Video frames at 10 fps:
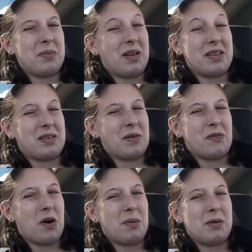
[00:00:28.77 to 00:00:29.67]
he wasn't due
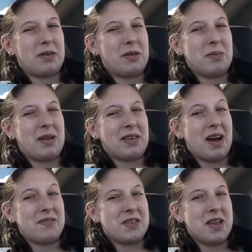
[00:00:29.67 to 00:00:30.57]
for almost two months
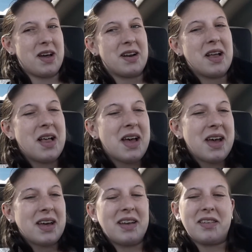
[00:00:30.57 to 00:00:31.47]
after that.
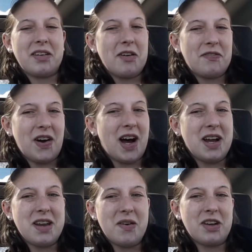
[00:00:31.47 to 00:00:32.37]
He's doing
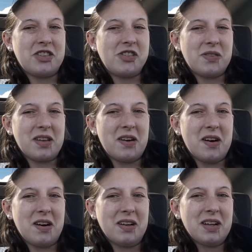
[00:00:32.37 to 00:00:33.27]
fine, no issues at
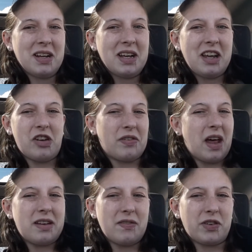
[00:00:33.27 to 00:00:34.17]
all. He just
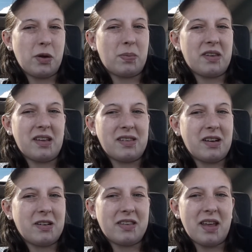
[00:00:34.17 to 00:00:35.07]
had have tubes in his
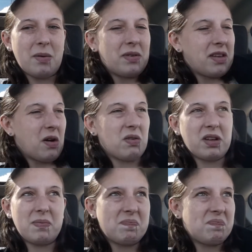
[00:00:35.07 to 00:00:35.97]
ears. That was the
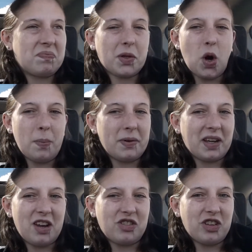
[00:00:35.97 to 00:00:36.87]
only
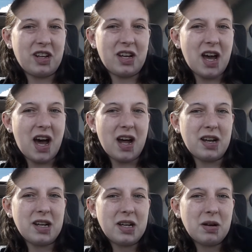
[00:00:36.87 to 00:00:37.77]
complication he
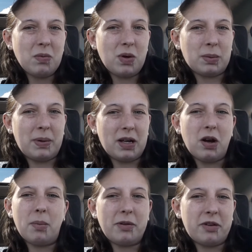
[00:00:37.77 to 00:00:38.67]
had with
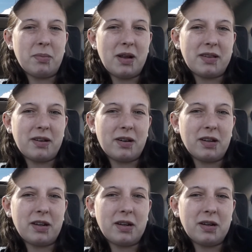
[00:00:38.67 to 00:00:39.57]
being almost two months
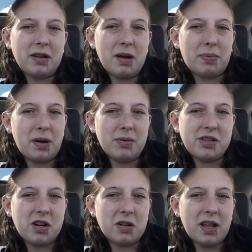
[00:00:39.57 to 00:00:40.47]
early and
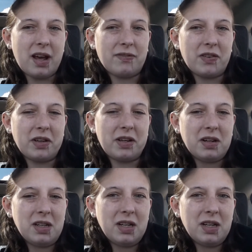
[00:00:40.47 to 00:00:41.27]
premature, thankfully.